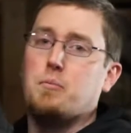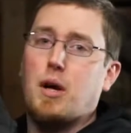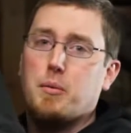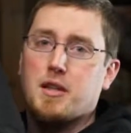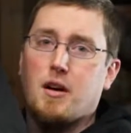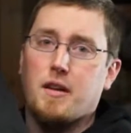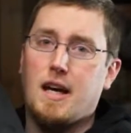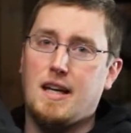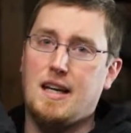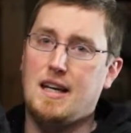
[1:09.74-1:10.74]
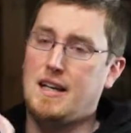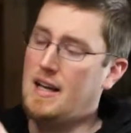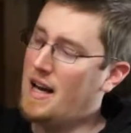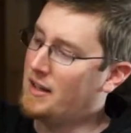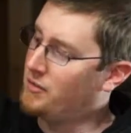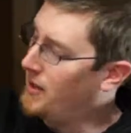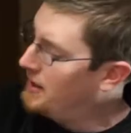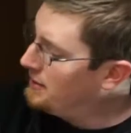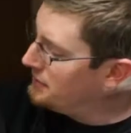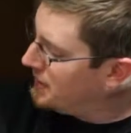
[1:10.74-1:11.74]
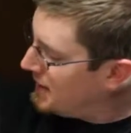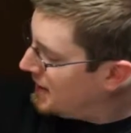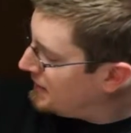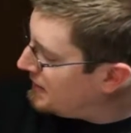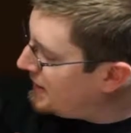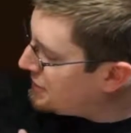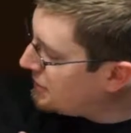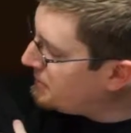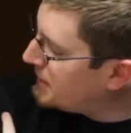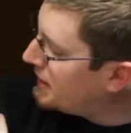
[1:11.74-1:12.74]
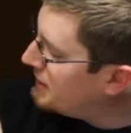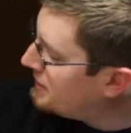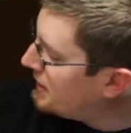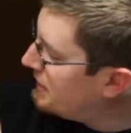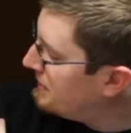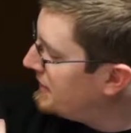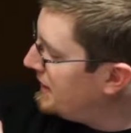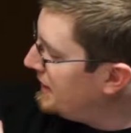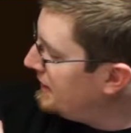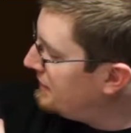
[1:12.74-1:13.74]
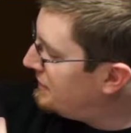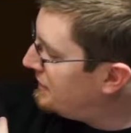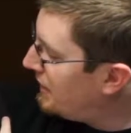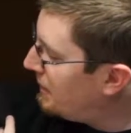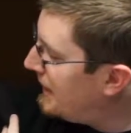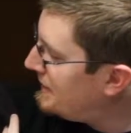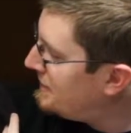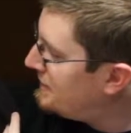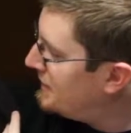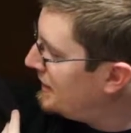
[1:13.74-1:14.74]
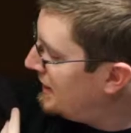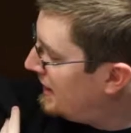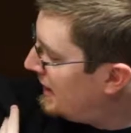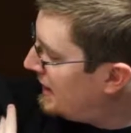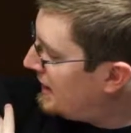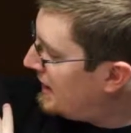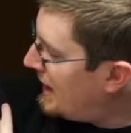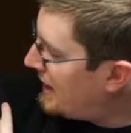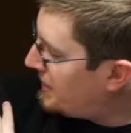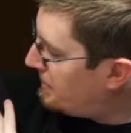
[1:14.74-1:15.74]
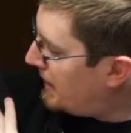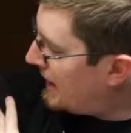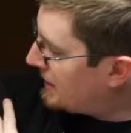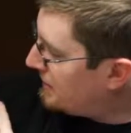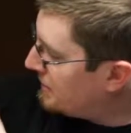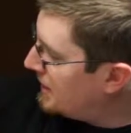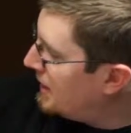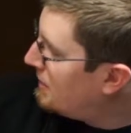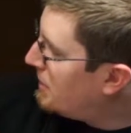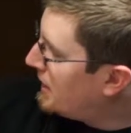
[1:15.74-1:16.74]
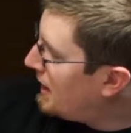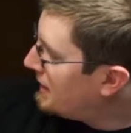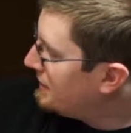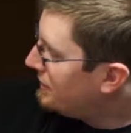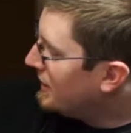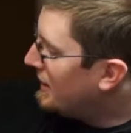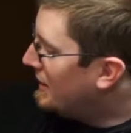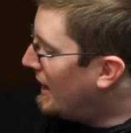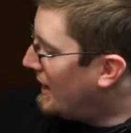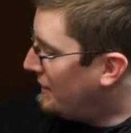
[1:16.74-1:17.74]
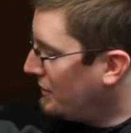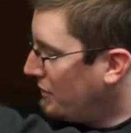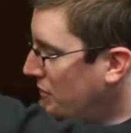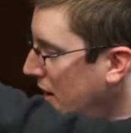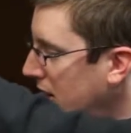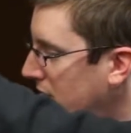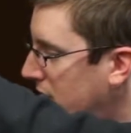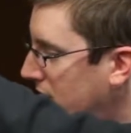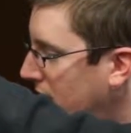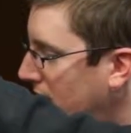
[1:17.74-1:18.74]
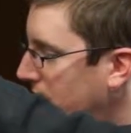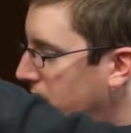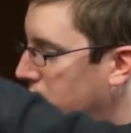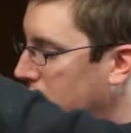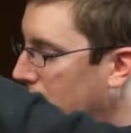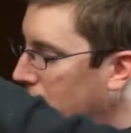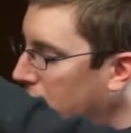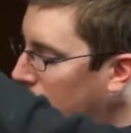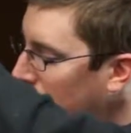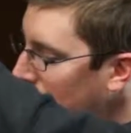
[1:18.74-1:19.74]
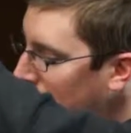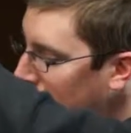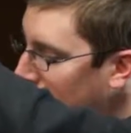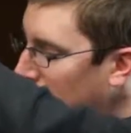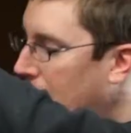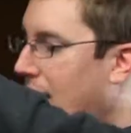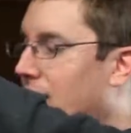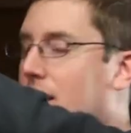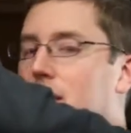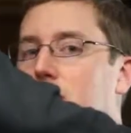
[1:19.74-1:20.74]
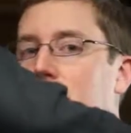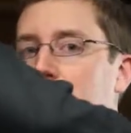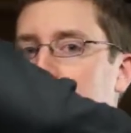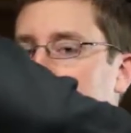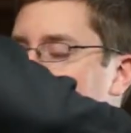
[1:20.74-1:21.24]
and probably call that a X-Files t-shirt because of the silhouettes at the bottom. But honestly, that is a great, just kind of generic alien invasion